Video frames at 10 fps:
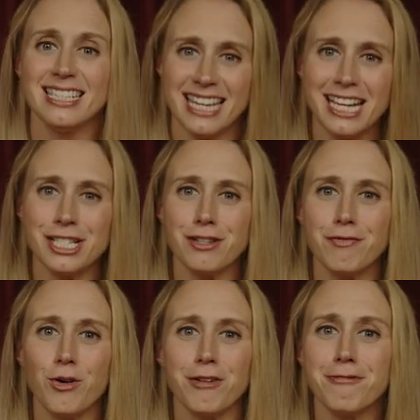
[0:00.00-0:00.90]
Takes the
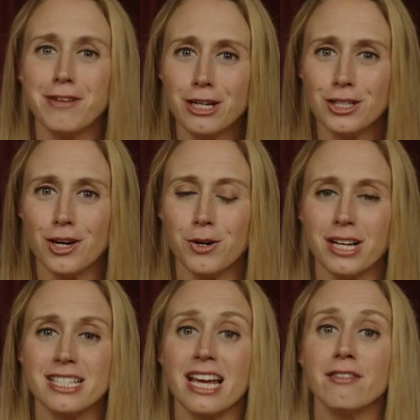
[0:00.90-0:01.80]
four fear
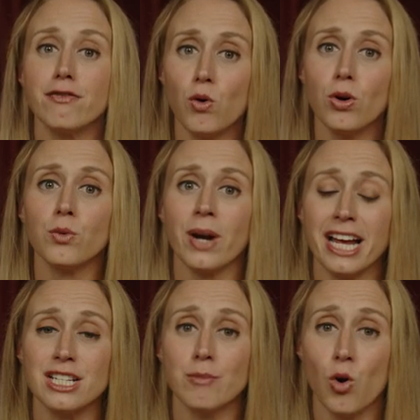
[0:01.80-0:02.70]
tokens and four
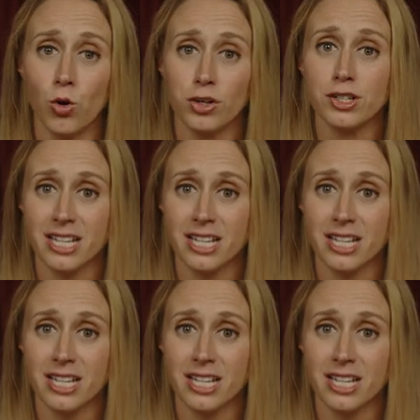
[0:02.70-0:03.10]
random horror